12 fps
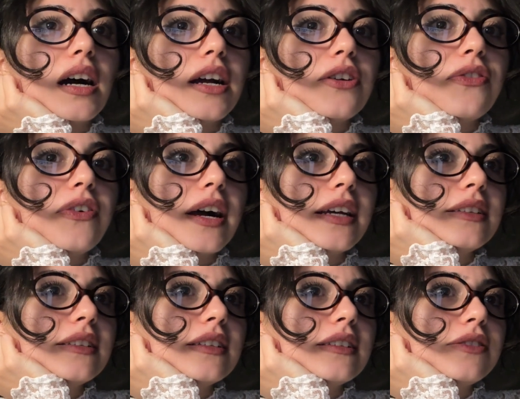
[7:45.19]
I
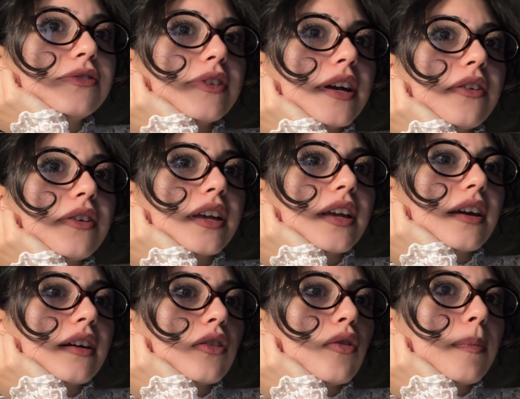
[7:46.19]
find it very
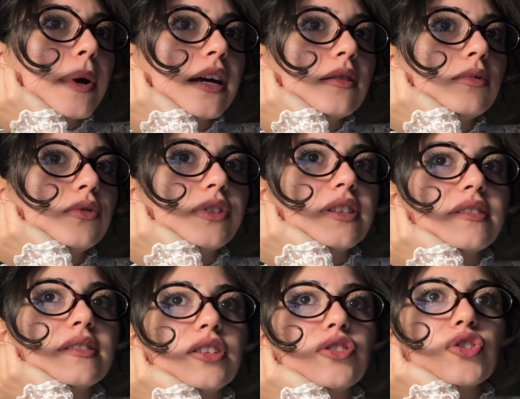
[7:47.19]
compatible with
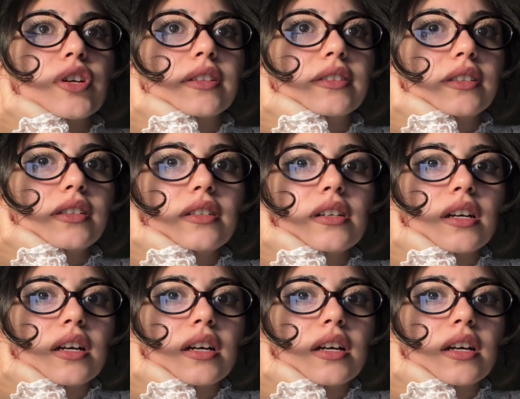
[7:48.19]
each other.